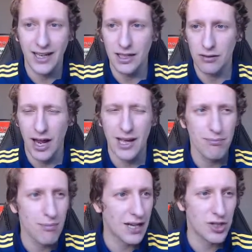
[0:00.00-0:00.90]
I
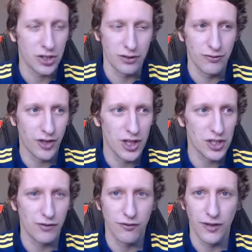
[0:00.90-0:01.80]
imagine
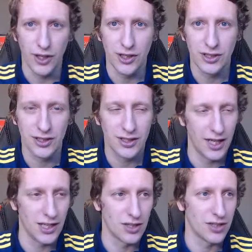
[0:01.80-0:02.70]
finishing first
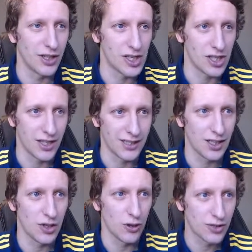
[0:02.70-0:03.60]
in the Turkish League is
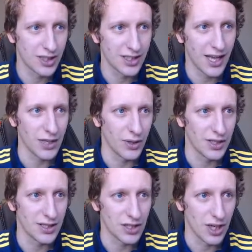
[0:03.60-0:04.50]
enough to get you into
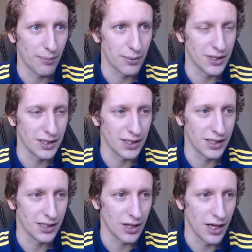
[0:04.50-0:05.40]
the Champions
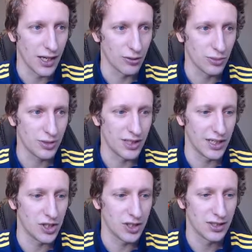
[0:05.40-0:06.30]
League group
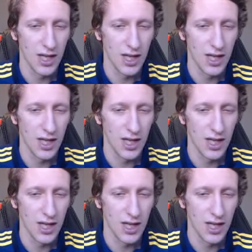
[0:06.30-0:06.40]
stages.